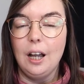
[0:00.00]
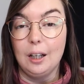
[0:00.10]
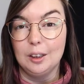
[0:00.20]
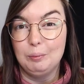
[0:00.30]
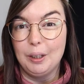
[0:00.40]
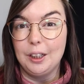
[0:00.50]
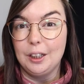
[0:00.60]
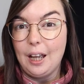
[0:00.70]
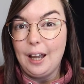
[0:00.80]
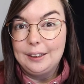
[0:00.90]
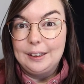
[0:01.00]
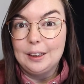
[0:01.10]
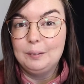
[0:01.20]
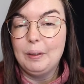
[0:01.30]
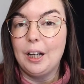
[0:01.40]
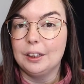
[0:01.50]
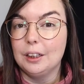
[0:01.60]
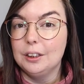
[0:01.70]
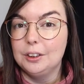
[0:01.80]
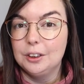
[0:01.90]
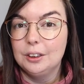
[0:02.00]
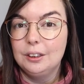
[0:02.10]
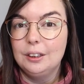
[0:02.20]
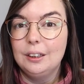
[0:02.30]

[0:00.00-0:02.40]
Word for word: and buy excess baggage